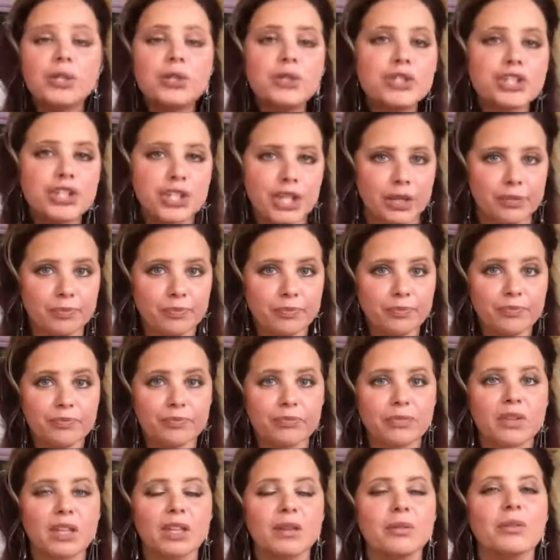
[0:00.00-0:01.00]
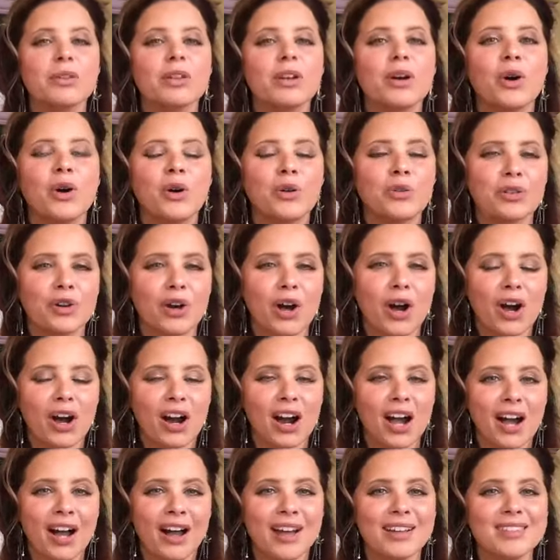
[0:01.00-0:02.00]
illusion over
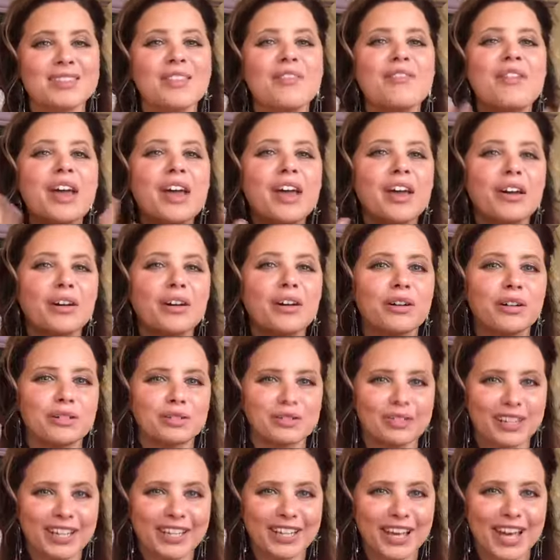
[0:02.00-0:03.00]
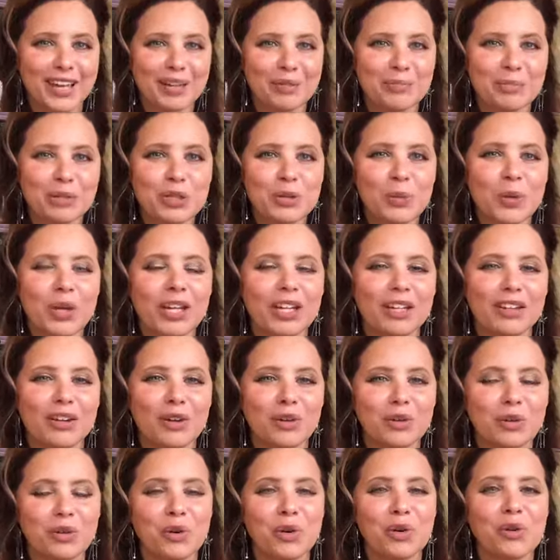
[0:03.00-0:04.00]
our eyes, the veil, again,
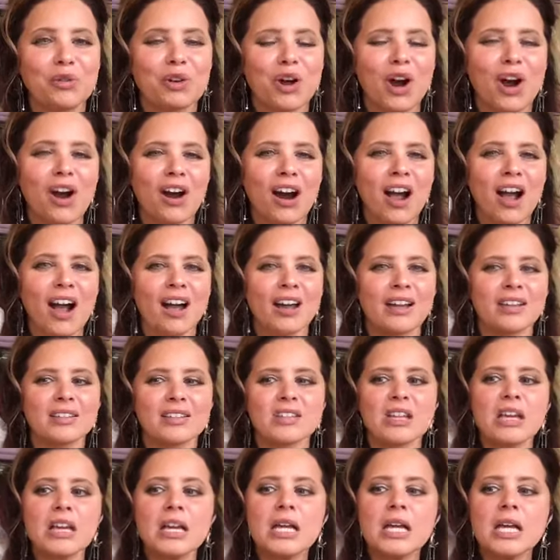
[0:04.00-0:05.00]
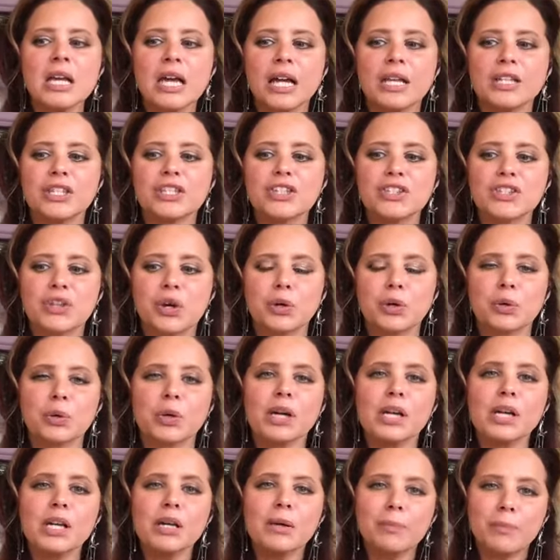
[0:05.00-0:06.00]
over our eyes. And
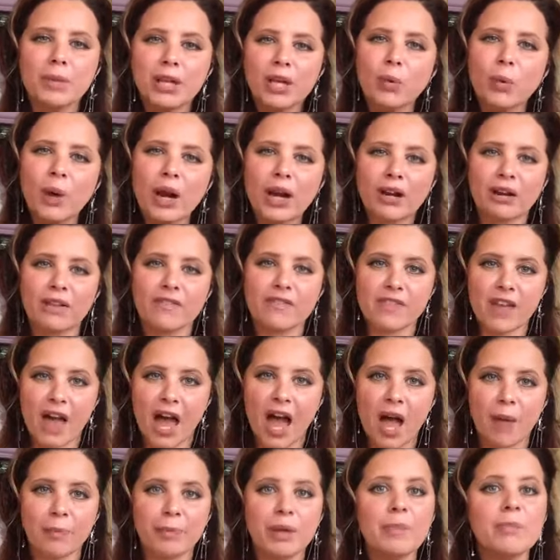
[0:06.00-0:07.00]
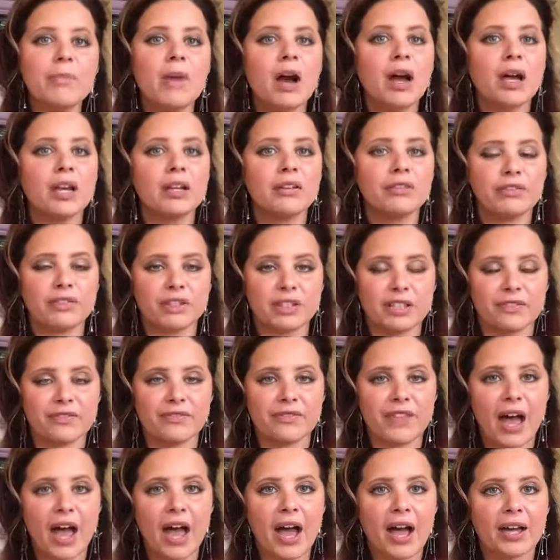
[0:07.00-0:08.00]
so be aware of that, be
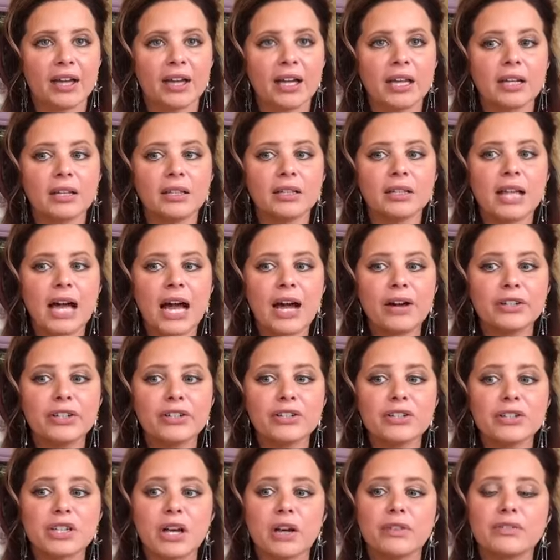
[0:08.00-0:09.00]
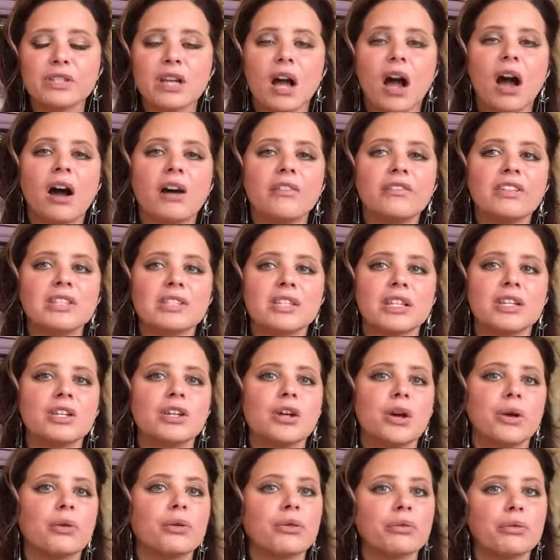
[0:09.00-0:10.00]
mindful of that, and allow yourself to
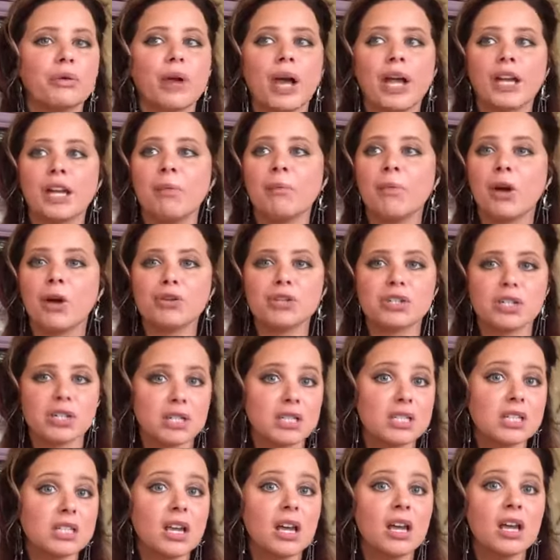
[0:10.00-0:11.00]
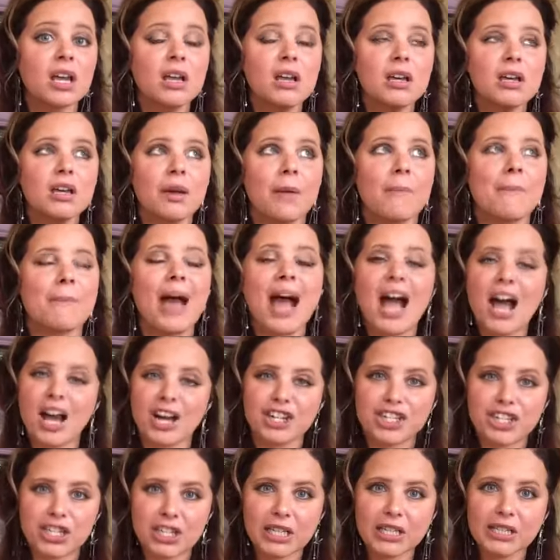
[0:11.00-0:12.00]
obviously go through any emotions
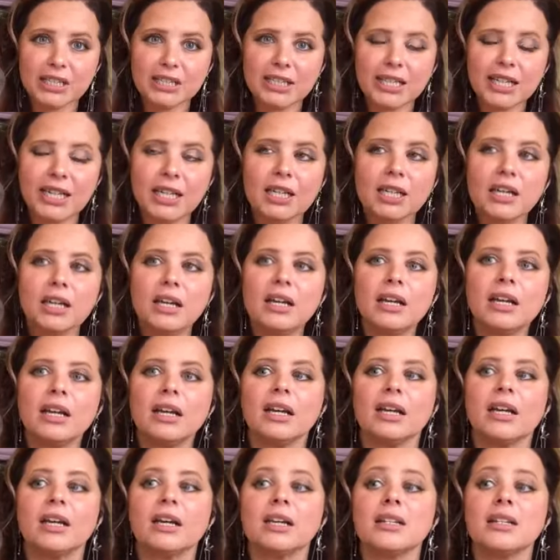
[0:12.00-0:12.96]
compassionately,